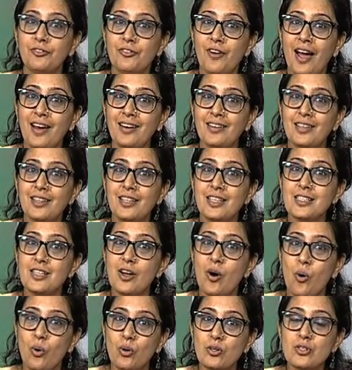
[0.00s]
the fact that
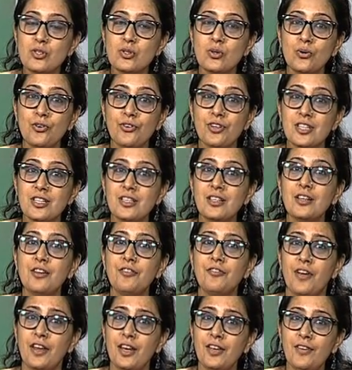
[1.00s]
these are also written
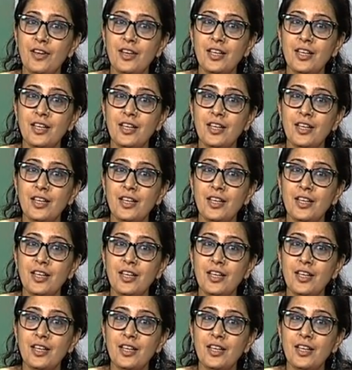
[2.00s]
in a very,